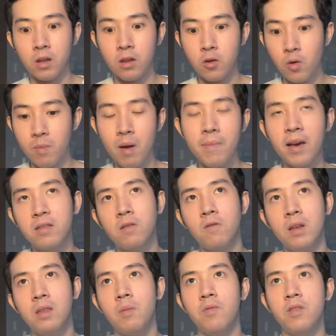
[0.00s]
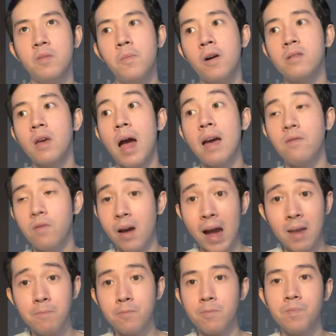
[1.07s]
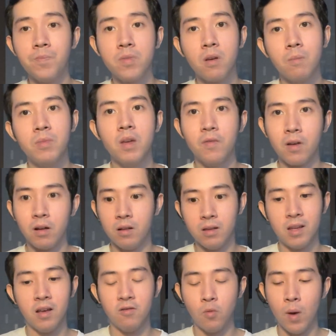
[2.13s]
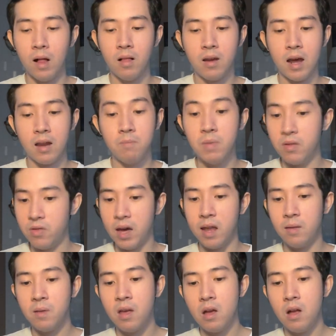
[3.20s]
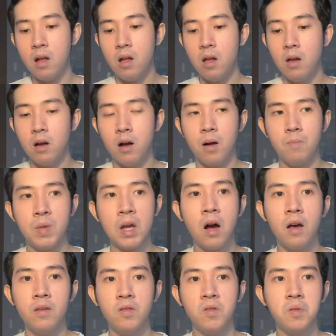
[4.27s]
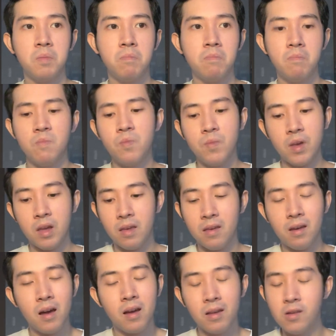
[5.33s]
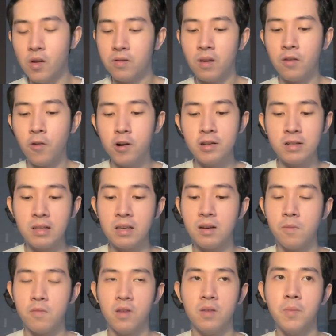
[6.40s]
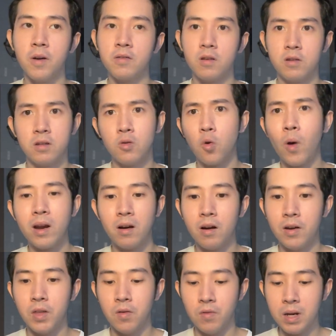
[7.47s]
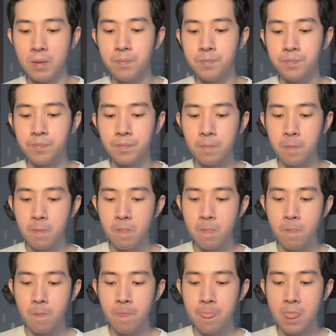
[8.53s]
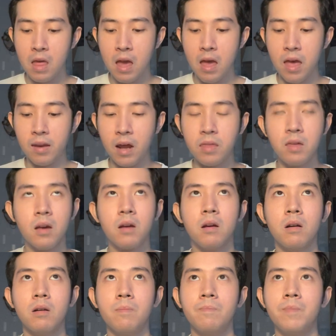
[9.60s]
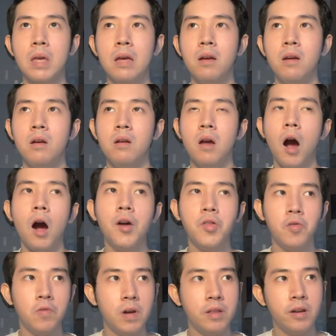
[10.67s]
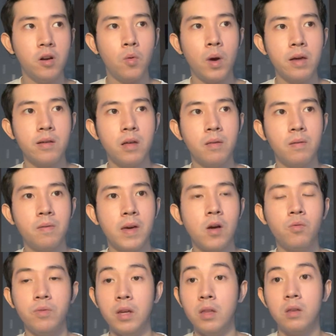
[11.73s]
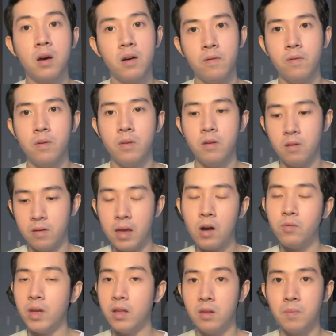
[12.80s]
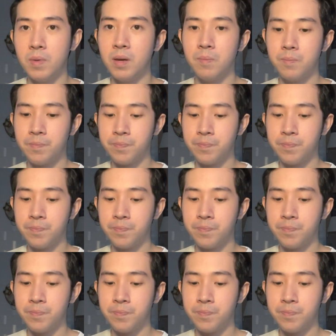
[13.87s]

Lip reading: doing my best to read some of these books, I've had some difficulty as well, and I admit that, because unfortunately some of these books are just quite hard to read, and I think hard to read in a way that they don't need to be.